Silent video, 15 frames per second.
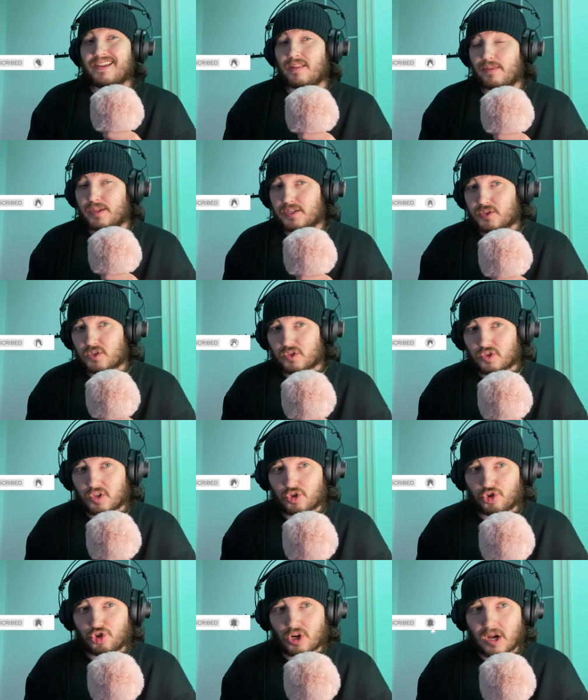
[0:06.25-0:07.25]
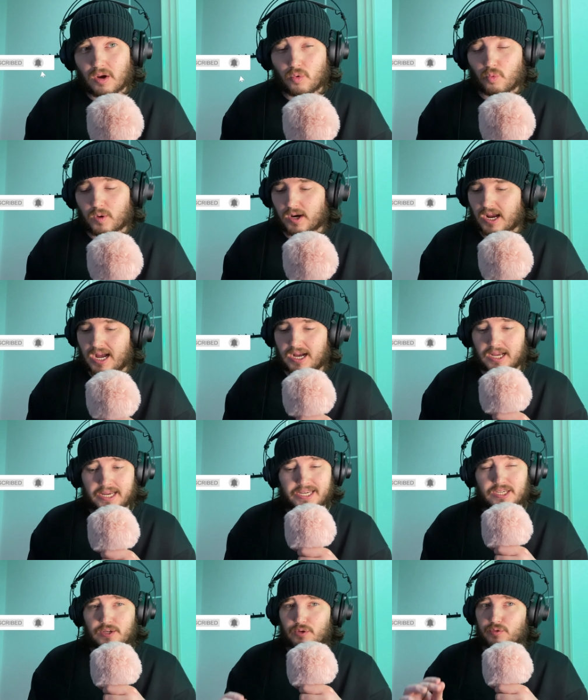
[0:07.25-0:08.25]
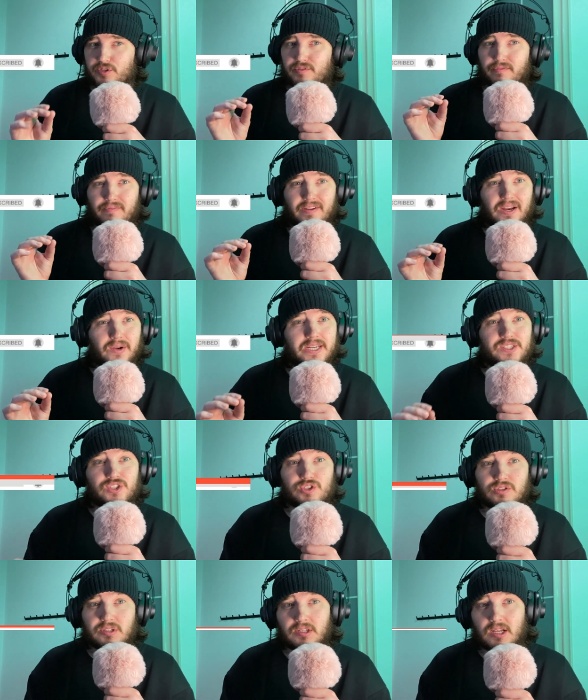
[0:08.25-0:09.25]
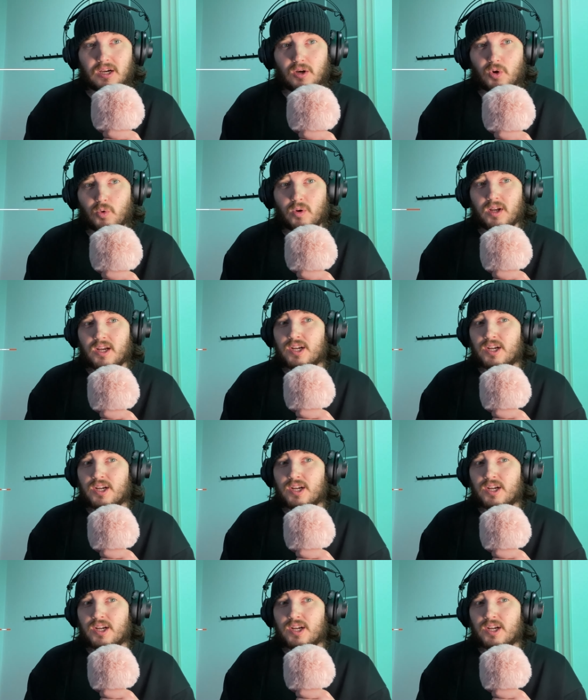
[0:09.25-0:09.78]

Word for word: This is the show where I use very slow,